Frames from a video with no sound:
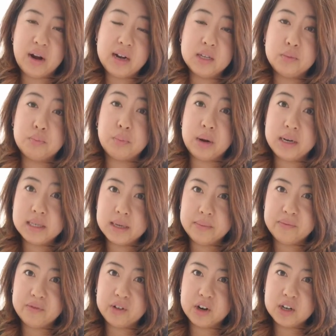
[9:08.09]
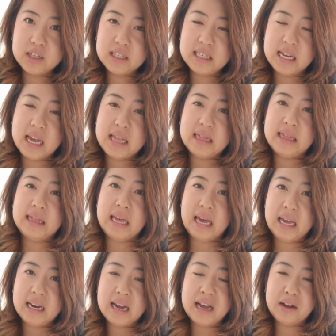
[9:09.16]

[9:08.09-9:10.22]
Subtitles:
I just brain dump first, and then